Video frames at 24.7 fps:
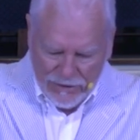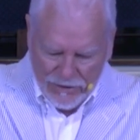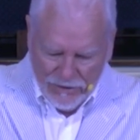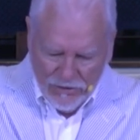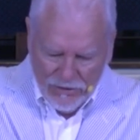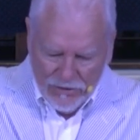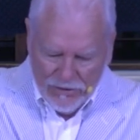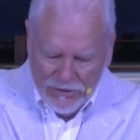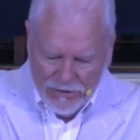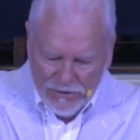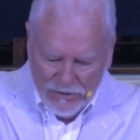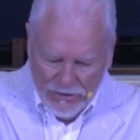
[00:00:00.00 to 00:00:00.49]

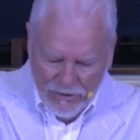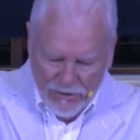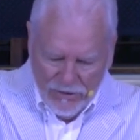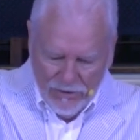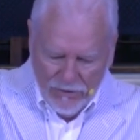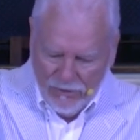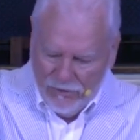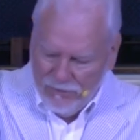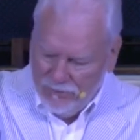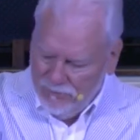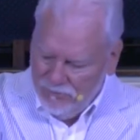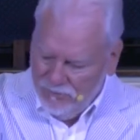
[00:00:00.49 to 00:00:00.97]
good to
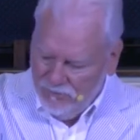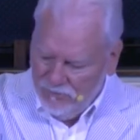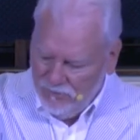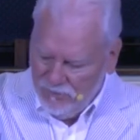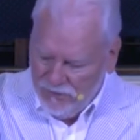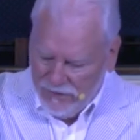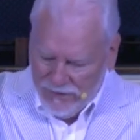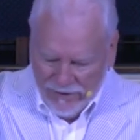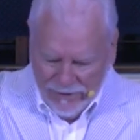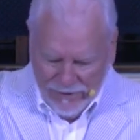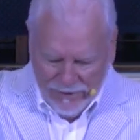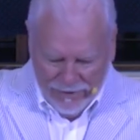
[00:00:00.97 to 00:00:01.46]
know
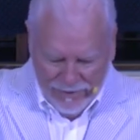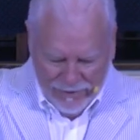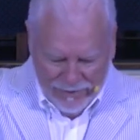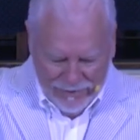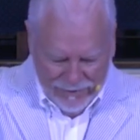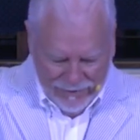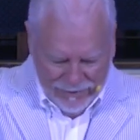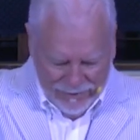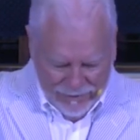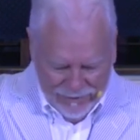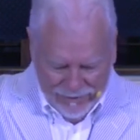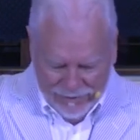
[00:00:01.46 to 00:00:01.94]

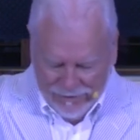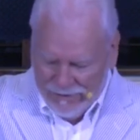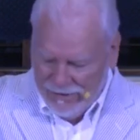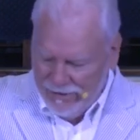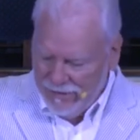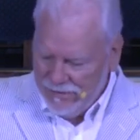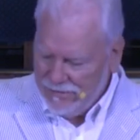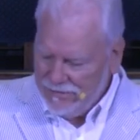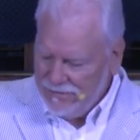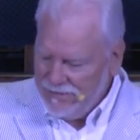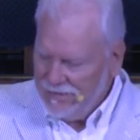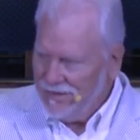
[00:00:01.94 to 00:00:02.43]

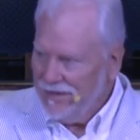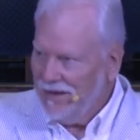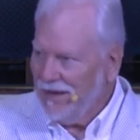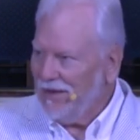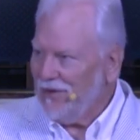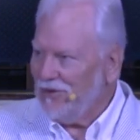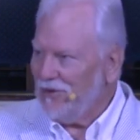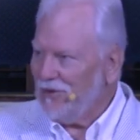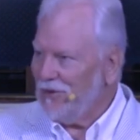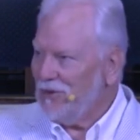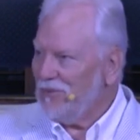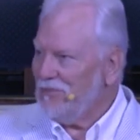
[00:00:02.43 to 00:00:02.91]
that
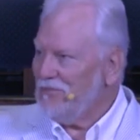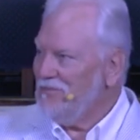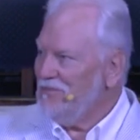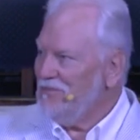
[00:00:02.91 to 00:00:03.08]
together,